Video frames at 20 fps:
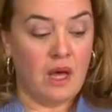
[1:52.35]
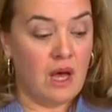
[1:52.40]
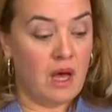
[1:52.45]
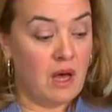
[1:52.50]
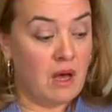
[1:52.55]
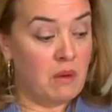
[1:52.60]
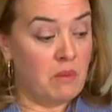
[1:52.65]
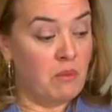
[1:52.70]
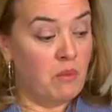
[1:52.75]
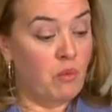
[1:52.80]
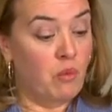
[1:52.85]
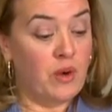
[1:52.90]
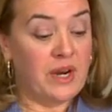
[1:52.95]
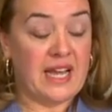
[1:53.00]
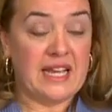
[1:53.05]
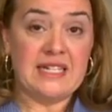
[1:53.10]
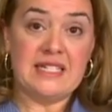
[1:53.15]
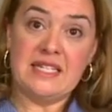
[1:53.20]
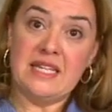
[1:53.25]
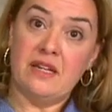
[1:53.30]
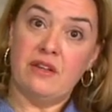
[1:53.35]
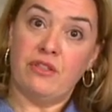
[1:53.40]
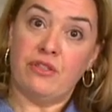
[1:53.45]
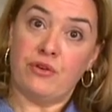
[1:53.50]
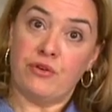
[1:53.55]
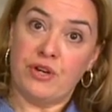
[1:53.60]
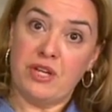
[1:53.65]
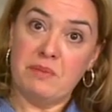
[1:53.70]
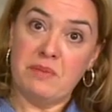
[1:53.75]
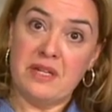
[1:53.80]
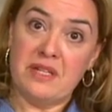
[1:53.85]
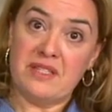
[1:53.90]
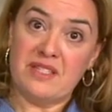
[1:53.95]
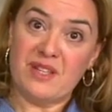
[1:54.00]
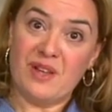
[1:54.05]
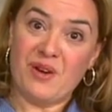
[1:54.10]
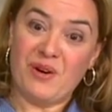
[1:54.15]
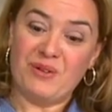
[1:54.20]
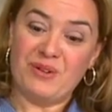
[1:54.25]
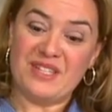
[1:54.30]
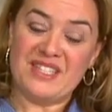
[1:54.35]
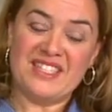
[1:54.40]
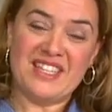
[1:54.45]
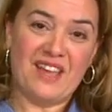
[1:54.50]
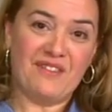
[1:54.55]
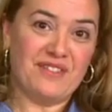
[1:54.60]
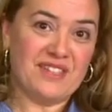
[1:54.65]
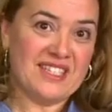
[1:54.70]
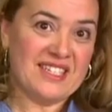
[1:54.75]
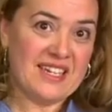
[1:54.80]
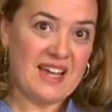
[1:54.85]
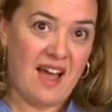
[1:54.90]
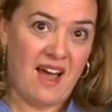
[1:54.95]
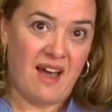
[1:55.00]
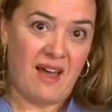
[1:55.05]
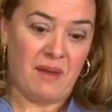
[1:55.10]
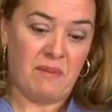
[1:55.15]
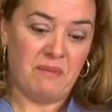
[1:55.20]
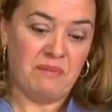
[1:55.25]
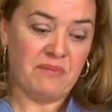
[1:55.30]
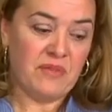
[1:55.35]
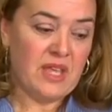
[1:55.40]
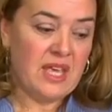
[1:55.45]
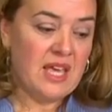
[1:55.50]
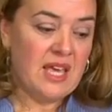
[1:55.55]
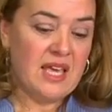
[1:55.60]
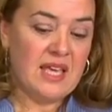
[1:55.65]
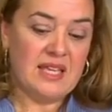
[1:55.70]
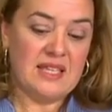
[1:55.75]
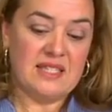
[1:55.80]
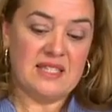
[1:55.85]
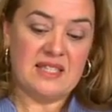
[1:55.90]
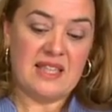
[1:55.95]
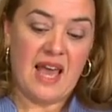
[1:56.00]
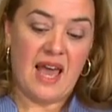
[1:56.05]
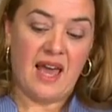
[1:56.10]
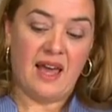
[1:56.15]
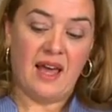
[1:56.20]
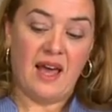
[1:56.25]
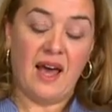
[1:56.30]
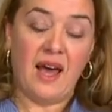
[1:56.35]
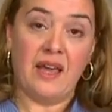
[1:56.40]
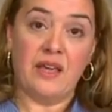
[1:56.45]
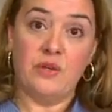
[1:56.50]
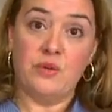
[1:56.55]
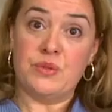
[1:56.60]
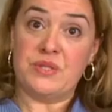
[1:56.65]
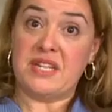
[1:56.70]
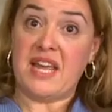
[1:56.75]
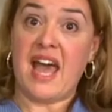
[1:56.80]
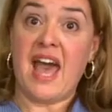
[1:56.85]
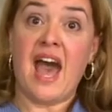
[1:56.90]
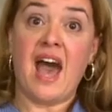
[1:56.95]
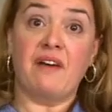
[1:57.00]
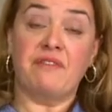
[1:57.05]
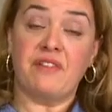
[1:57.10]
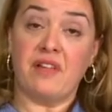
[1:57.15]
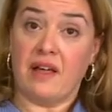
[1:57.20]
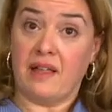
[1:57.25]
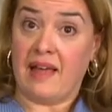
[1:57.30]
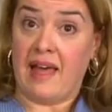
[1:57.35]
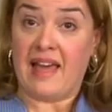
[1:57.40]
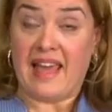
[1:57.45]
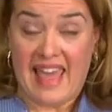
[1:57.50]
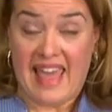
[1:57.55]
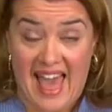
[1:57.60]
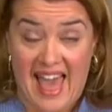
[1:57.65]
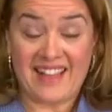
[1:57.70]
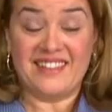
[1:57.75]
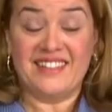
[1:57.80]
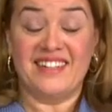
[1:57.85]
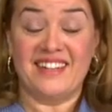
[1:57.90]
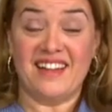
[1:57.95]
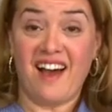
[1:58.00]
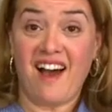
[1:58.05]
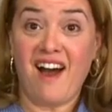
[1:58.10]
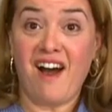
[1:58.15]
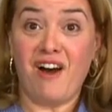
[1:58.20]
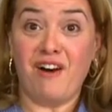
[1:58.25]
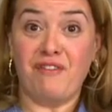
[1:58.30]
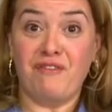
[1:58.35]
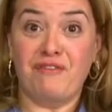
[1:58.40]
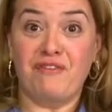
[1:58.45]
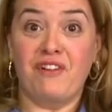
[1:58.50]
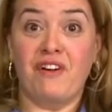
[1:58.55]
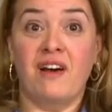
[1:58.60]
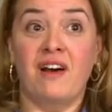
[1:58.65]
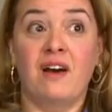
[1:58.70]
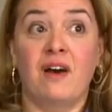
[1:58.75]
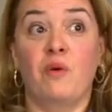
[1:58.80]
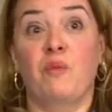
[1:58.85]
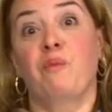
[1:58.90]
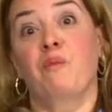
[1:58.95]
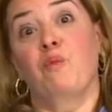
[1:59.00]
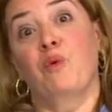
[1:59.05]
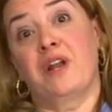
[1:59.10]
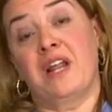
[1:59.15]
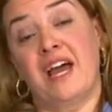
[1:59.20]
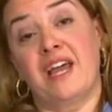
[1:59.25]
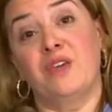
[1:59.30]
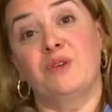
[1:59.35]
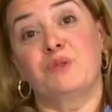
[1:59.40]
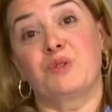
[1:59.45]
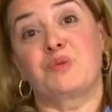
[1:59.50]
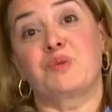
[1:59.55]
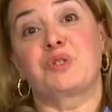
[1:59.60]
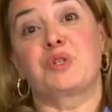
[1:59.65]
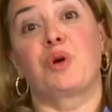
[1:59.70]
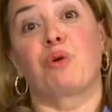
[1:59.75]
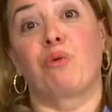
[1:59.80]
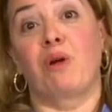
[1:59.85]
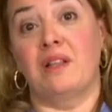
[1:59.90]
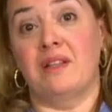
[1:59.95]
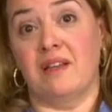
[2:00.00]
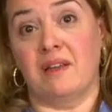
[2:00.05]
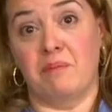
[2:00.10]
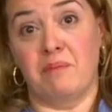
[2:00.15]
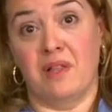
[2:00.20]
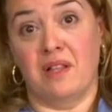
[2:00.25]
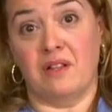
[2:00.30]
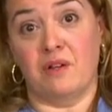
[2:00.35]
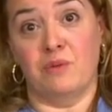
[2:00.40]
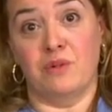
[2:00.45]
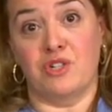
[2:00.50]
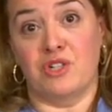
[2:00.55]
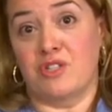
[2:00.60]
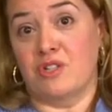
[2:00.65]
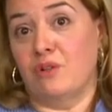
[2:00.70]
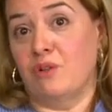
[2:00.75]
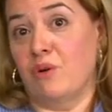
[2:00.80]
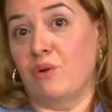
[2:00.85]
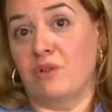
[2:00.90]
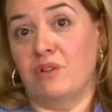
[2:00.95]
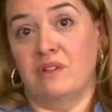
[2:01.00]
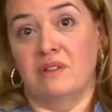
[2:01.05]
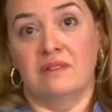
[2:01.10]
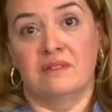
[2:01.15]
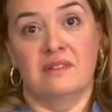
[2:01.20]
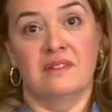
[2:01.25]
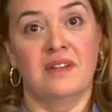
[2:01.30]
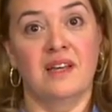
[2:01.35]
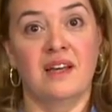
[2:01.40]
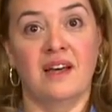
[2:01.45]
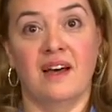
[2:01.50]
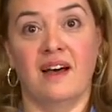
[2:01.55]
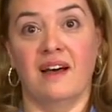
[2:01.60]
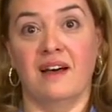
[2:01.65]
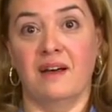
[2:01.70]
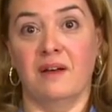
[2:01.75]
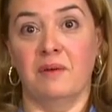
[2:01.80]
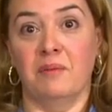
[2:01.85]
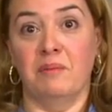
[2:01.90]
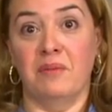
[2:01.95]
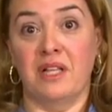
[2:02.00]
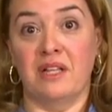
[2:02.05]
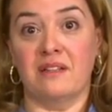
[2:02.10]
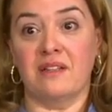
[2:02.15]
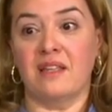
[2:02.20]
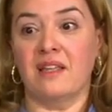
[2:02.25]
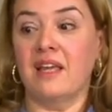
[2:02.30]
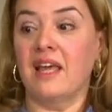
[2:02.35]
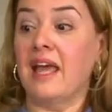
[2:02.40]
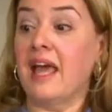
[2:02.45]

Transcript: What I did 30 minutes ago to save us time is that I used a half gallon of what I used was Garlic milk, which is a local milk.